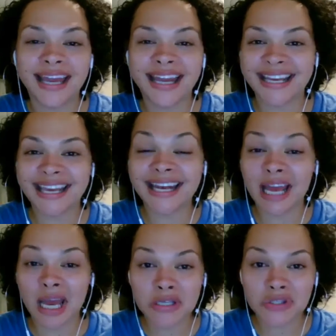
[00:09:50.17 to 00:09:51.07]
And
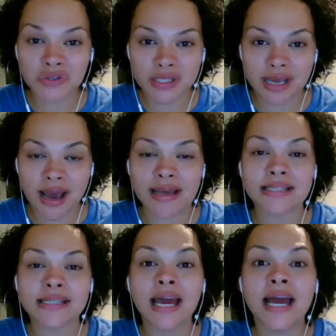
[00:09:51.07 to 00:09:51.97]
again,
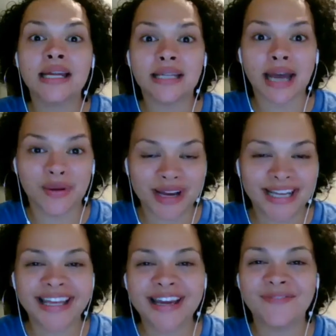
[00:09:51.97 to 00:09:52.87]
exercise
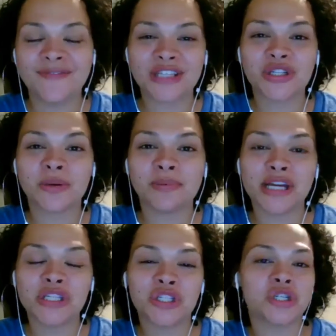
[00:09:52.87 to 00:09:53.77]
directly affects your
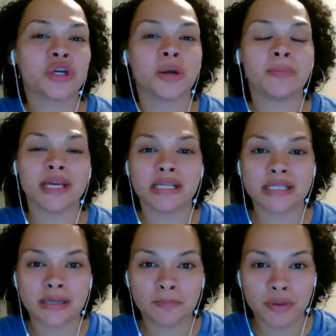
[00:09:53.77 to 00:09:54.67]
blood sugar
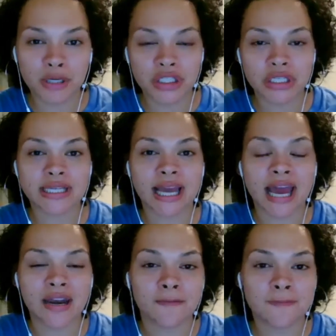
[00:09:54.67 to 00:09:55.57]
because it pushes, it
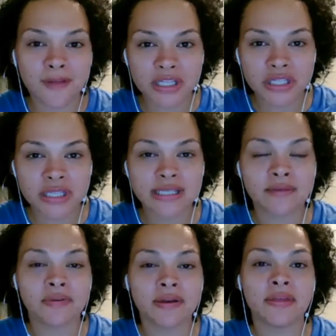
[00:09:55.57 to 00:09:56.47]
kind of flushes
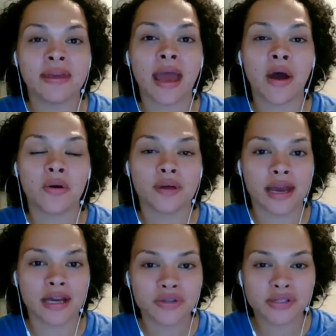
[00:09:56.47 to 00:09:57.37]
everything out.
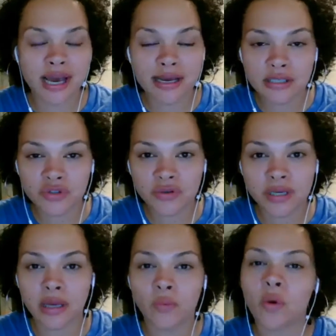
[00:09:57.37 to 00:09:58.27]
Exercise and
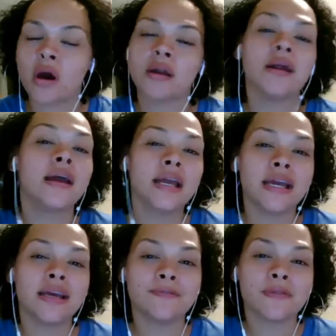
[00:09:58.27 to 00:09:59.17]
drinking water,
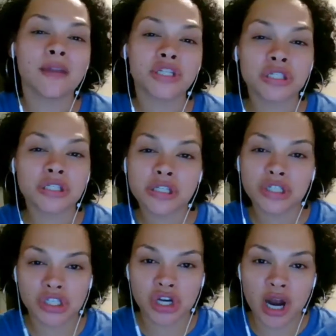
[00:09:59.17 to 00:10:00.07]
it flushes the
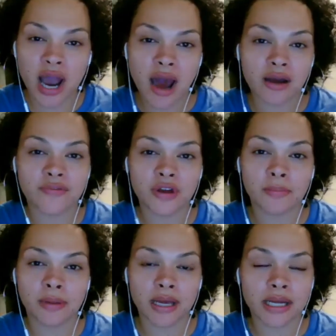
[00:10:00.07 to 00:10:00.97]
sugar out of
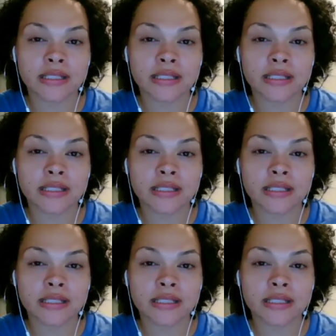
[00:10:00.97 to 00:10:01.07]
your blood.